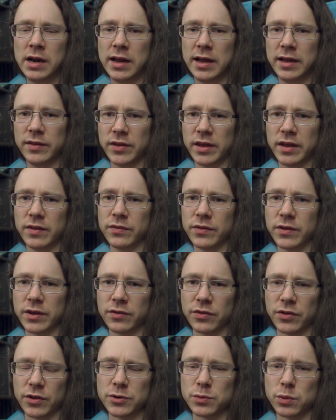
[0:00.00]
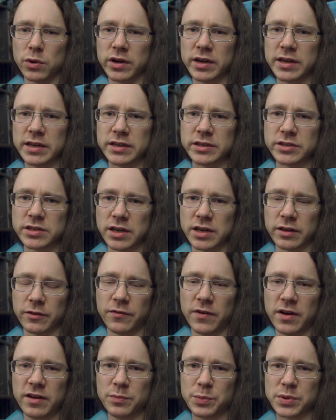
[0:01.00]
and then the third one is another
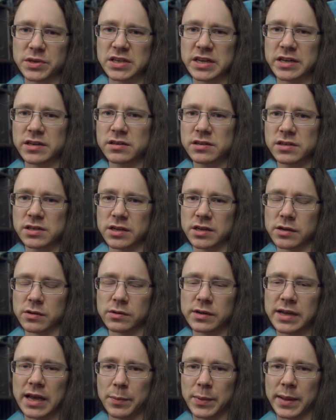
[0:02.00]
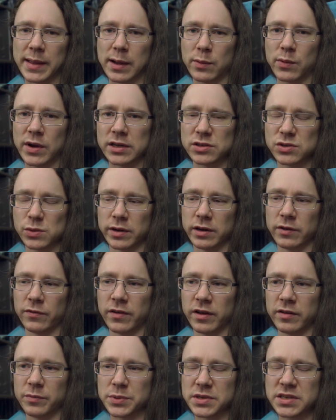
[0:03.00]
5%, so capping out at
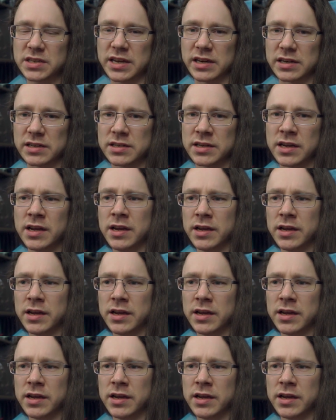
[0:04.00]
25%.